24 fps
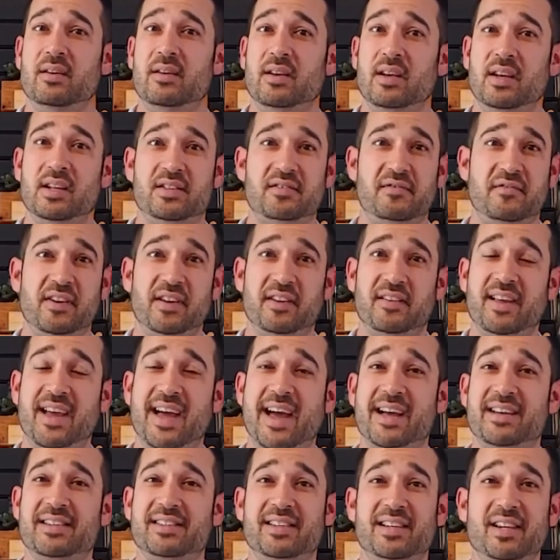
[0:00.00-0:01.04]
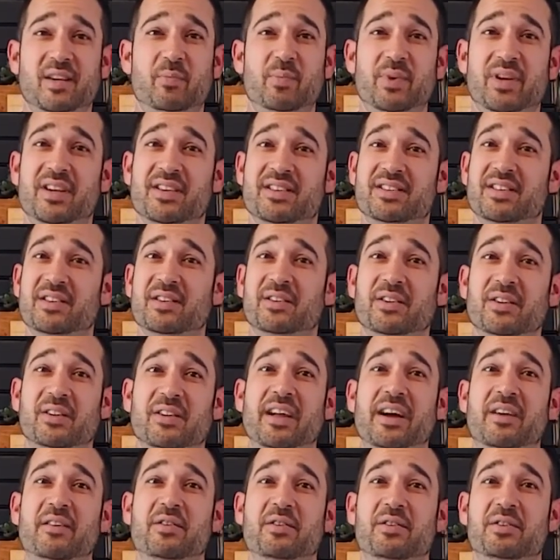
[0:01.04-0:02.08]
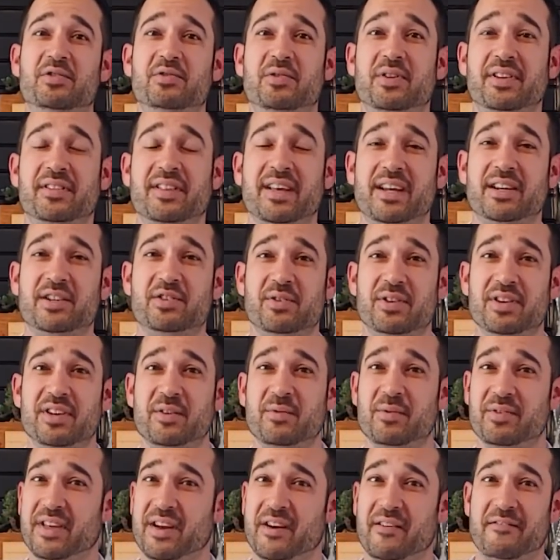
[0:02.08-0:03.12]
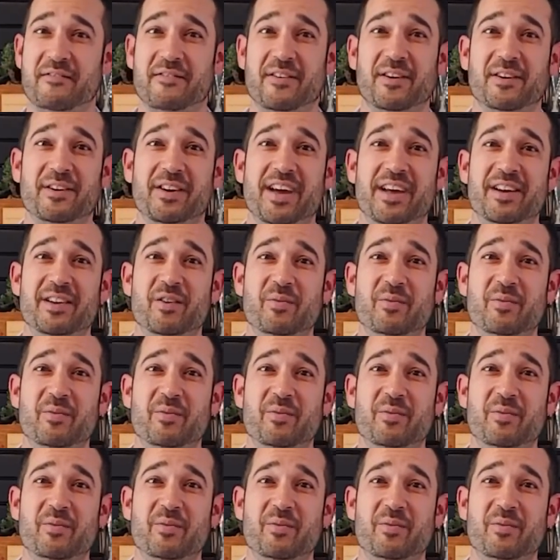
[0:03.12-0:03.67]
It's fantastic because it'll allow you to drink that drink without falling out of